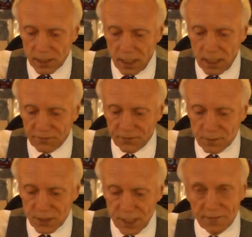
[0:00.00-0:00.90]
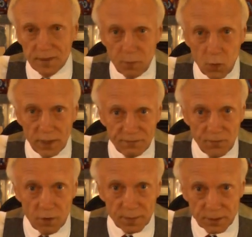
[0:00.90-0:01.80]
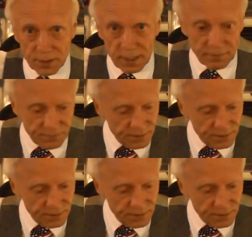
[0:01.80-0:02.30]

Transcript: gone from 7.4% in